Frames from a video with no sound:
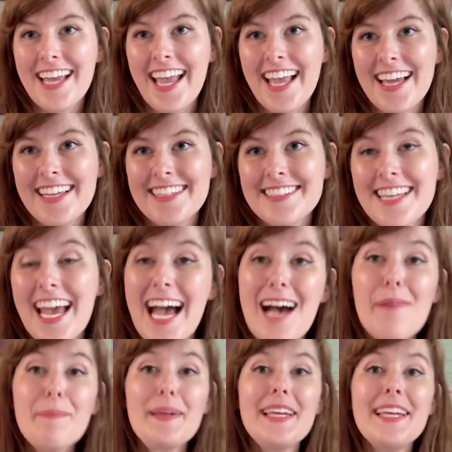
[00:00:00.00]
and
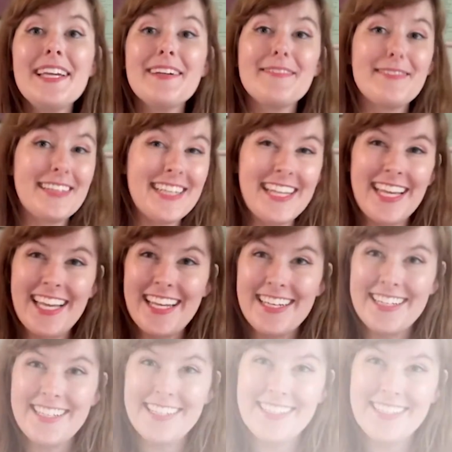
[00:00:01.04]
happy reading.